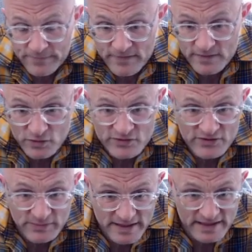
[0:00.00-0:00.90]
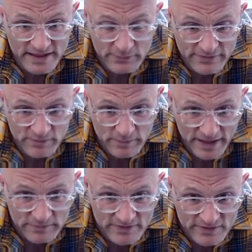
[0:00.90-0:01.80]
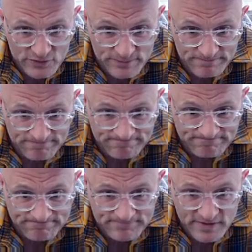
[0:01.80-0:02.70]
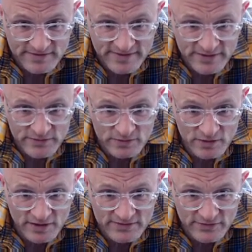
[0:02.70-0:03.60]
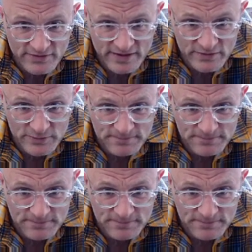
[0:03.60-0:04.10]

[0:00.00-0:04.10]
looks to me like we have a bad position. The center, loss of center.